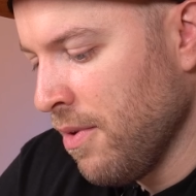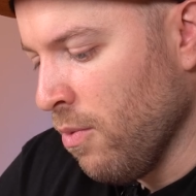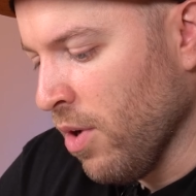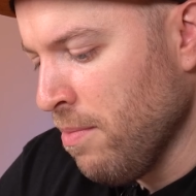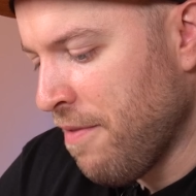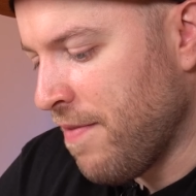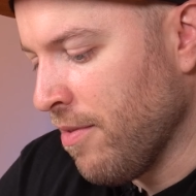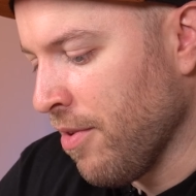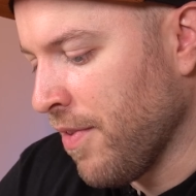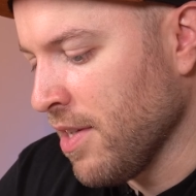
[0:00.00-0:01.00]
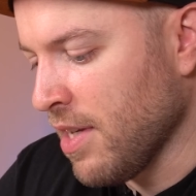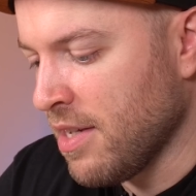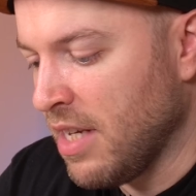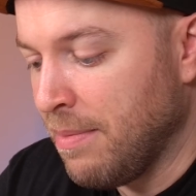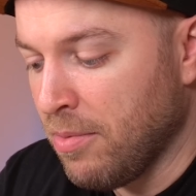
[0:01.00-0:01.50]
One of my favorite things that I
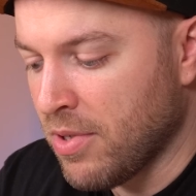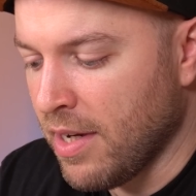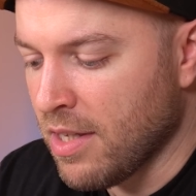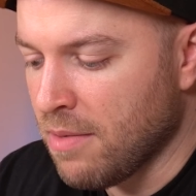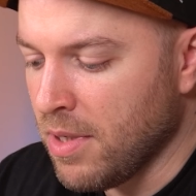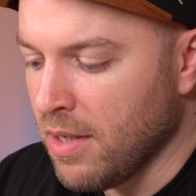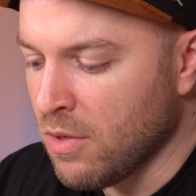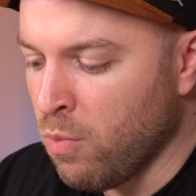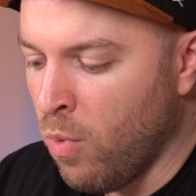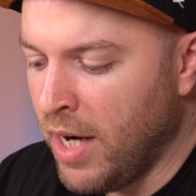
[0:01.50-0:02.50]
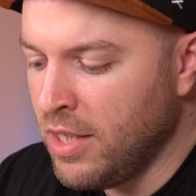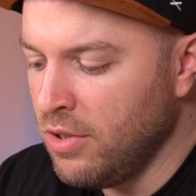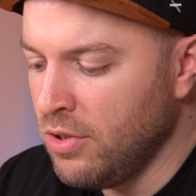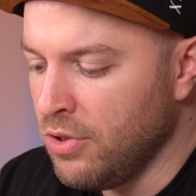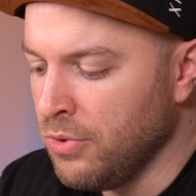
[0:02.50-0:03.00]
see people saying to me is, why do
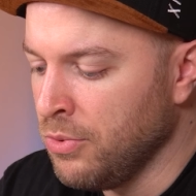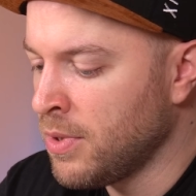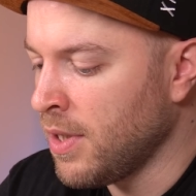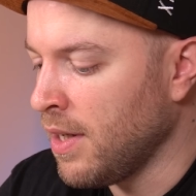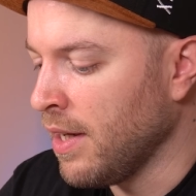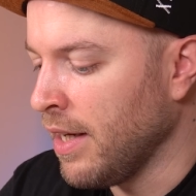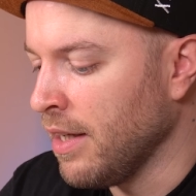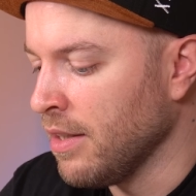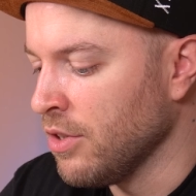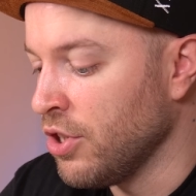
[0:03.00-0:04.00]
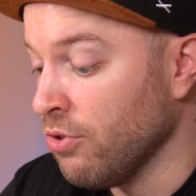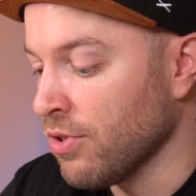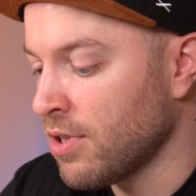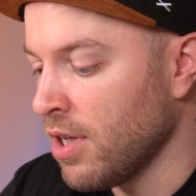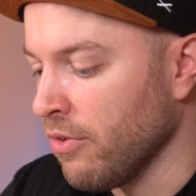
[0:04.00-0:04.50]
you color in
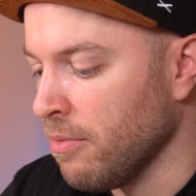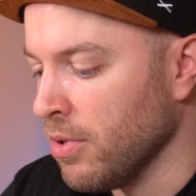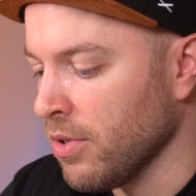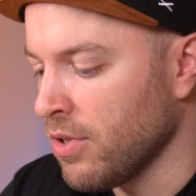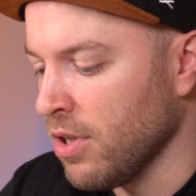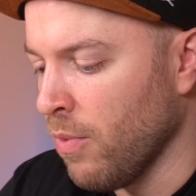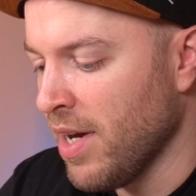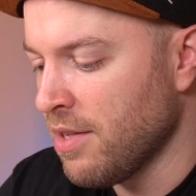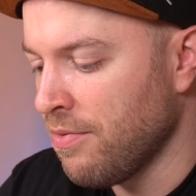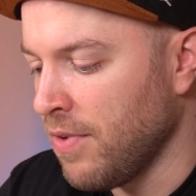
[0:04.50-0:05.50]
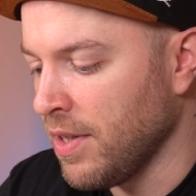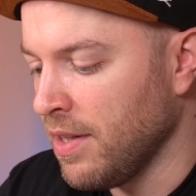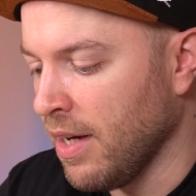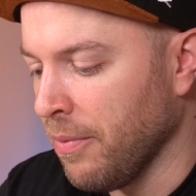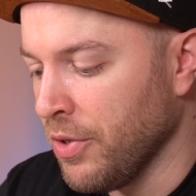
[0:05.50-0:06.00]
children's coloring books? You know, where's the fun in
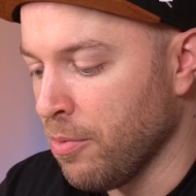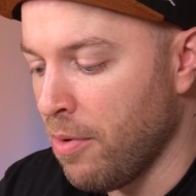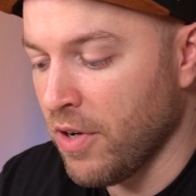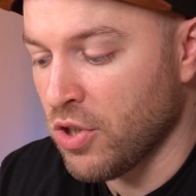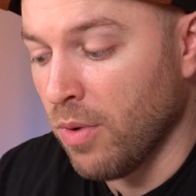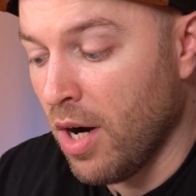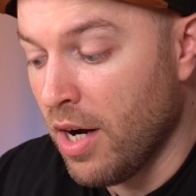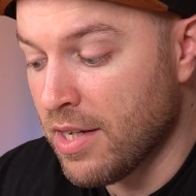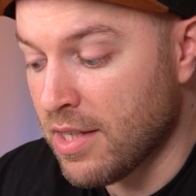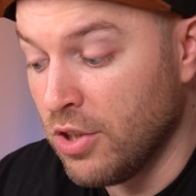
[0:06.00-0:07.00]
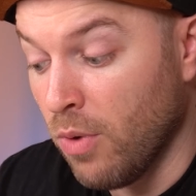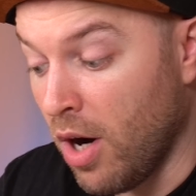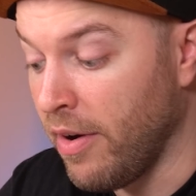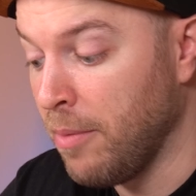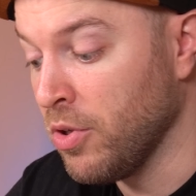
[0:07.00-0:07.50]
that? When you're a professional artist and you
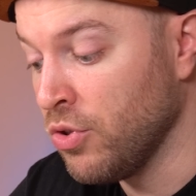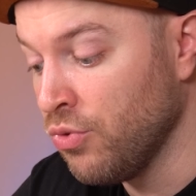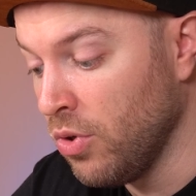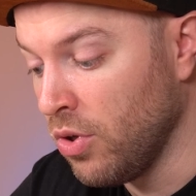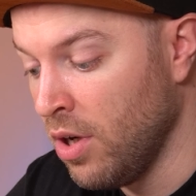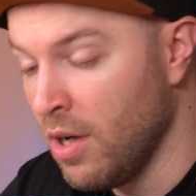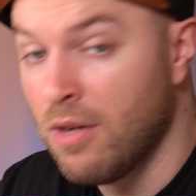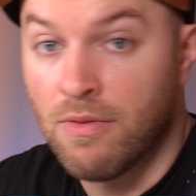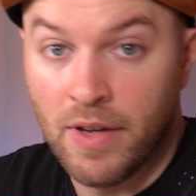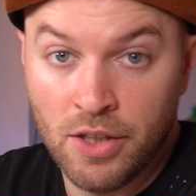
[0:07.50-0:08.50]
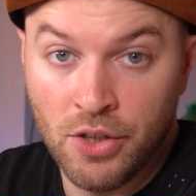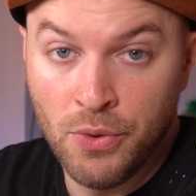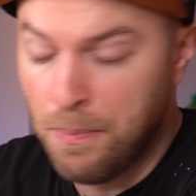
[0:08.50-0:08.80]
are able to draw, thank you.